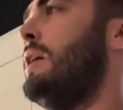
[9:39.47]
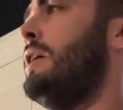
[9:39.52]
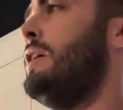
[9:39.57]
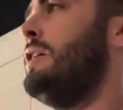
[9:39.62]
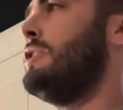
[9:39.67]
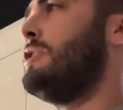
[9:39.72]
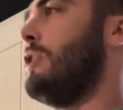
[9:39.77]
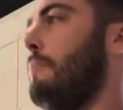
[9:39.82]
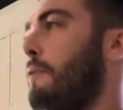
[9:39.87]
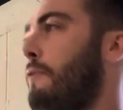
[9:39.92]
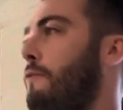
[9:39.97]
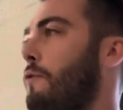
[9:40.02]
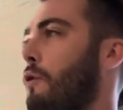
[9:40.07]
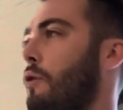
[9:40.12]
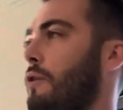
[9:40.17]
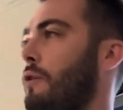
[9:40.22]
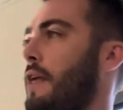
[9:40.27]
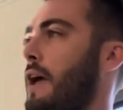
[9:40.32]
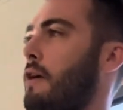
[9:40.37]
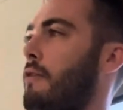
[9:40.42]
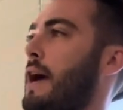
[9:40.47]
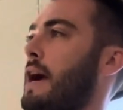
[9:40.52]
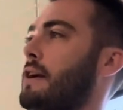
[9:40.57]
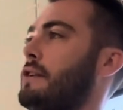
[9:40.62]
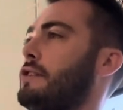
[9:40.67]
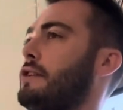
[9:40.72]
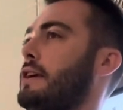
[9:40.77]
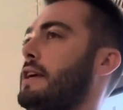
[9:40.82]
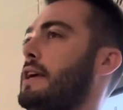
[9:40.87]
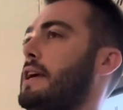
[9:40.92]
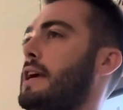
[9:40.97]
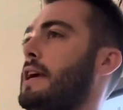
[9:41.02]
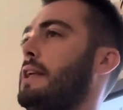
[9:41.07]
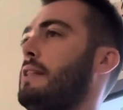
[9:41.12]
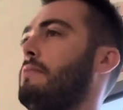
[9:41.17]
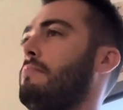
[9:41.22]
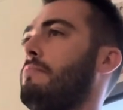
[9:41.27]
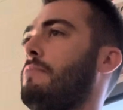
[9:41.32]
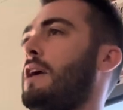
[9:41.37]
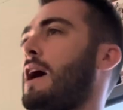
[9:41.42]
So before they would actually
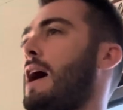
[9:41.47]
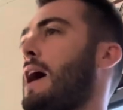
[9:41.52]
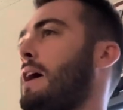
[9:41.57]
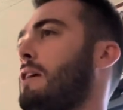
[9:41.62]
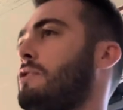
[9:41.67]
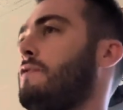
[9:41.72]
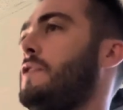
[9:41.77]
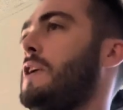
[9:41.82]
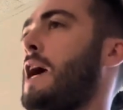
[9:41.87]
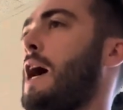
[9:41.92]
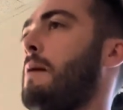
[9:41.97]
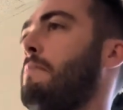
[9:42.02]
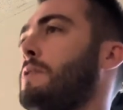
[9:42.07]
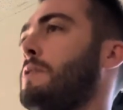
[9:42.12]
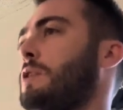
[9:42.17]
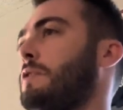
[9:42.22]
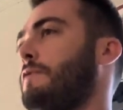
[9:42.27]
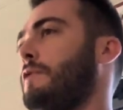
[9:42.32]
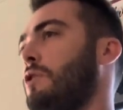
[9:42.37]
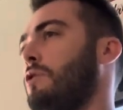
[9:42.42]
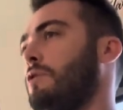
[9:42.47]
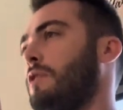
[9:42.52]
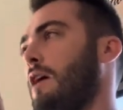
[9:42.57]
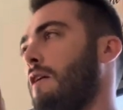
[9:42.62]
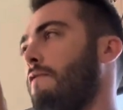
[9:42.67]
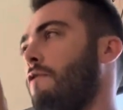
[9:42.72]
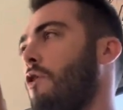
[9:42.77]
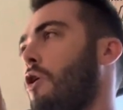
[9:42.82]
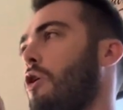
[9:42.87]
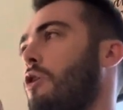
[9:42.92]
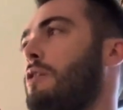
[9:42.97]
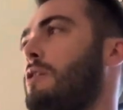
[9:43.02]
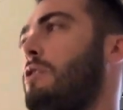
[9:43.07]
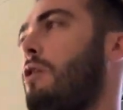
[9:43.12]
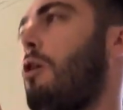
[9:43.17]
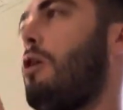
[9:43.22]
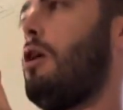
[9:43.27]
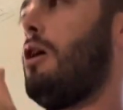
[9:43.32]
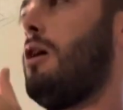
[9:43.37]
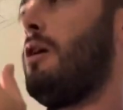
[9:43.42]
hit the edge of the atmosphere, they've already
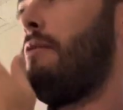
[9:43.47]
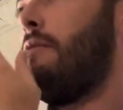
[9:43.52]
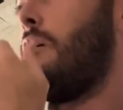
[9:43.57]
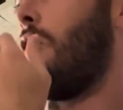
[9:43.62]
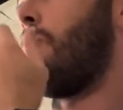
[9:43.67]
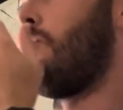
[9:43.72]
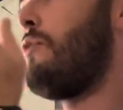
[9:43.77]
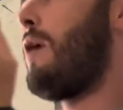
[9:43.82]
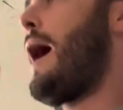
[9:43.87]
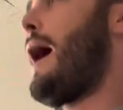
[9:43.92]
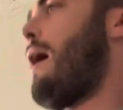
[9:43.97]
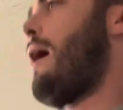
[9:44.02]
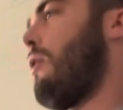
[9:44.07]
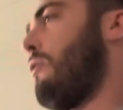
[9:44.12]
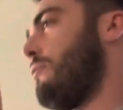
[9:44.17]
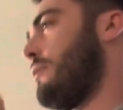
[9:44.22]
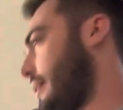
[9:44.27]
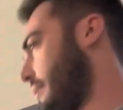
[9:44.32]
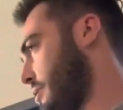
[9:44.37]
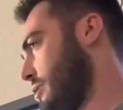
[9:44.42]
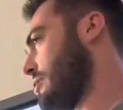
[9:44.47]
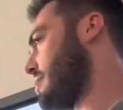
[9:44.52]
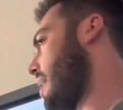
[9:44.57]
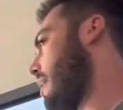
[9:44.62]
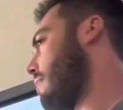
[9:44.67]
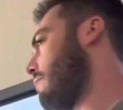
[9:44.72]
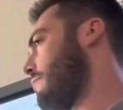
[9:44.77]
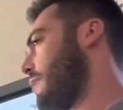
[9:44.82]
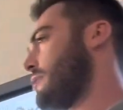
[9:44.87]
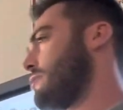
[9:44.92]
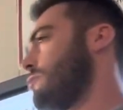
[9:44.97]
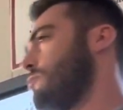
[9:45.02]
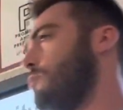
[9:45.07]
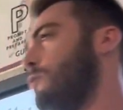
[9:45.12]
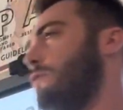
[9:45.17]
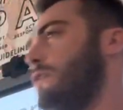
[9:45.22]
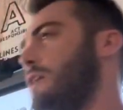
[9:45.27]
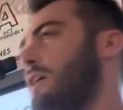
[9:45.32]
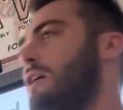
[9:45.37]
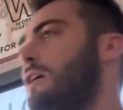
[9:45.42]
gone around. That's just how fast they're
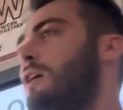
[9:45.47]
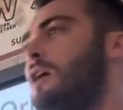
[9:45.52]
moving.